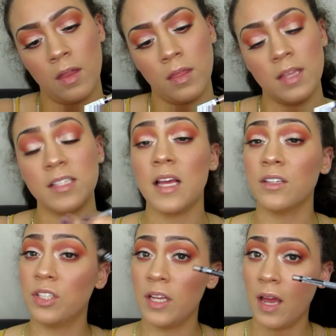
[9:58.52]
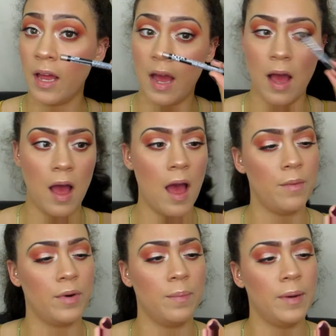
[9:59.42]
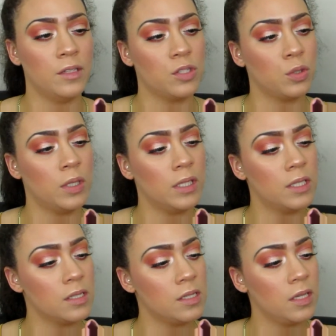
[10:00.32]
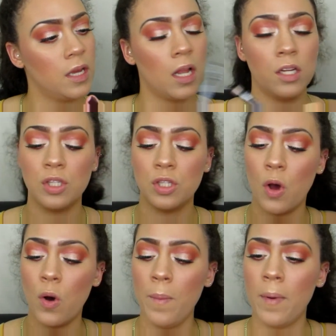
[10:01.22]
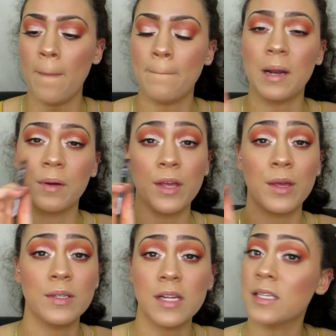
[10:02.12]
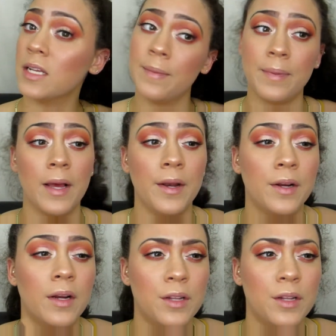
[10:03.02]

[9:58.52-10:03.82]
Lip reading: This is actually an eyebrow pencil, and this is in the color taupe, but I'm going to use it as a lip liner.